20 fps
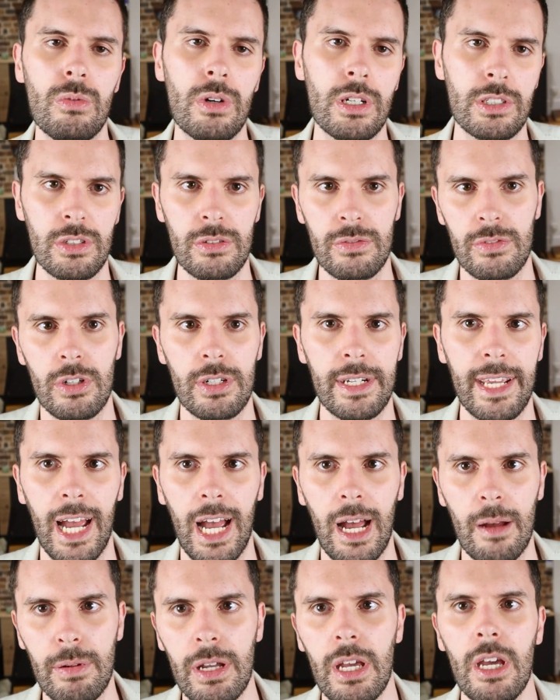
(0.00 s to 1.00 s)
words of
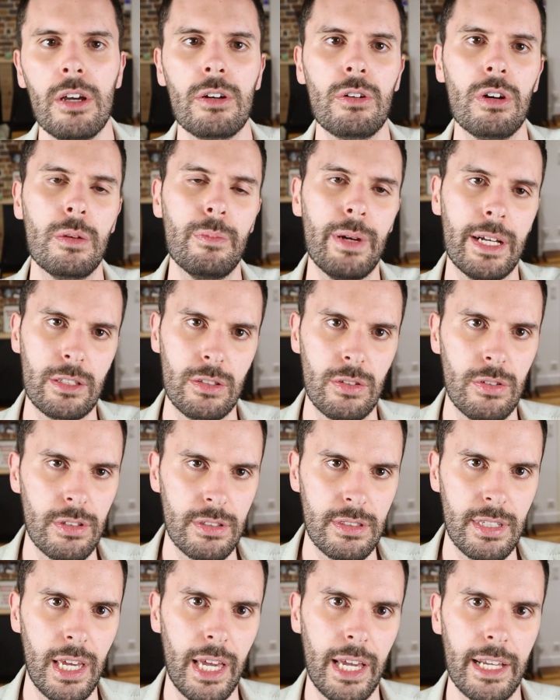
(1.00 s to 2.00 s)
vocab, going back to the
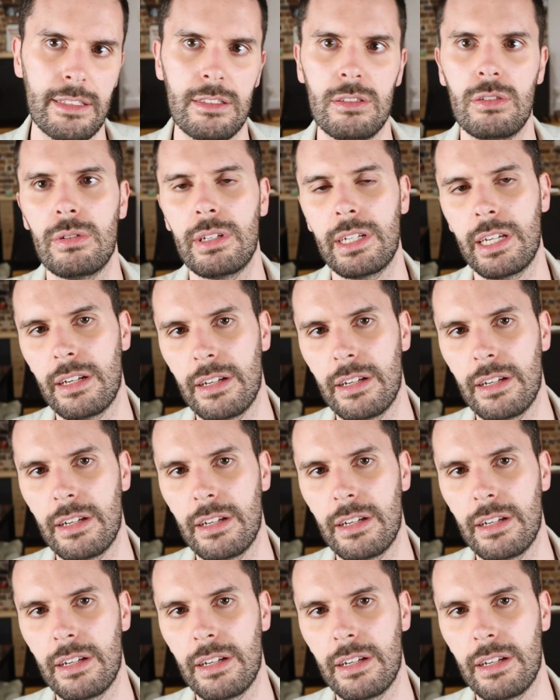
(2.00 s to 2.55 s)
text, doing